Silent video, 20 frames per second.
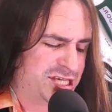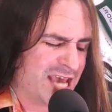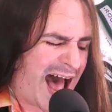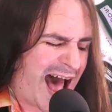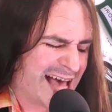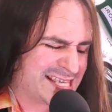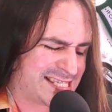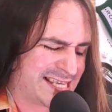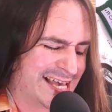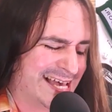
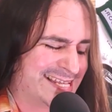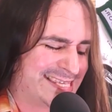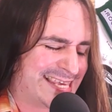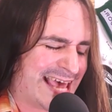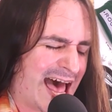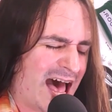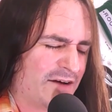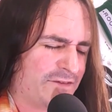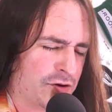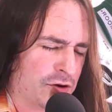Just the
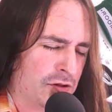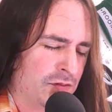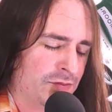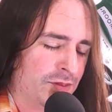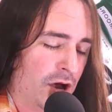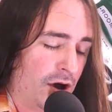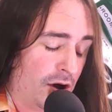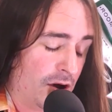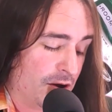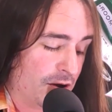devil
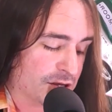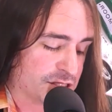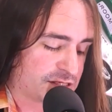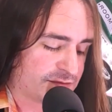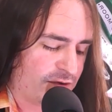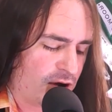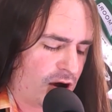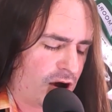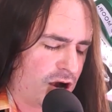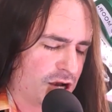knows
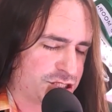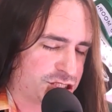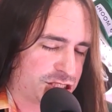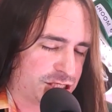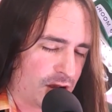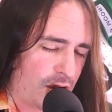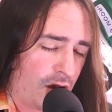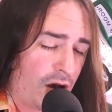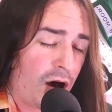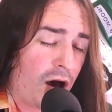for
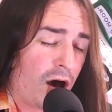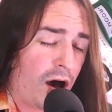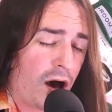sure.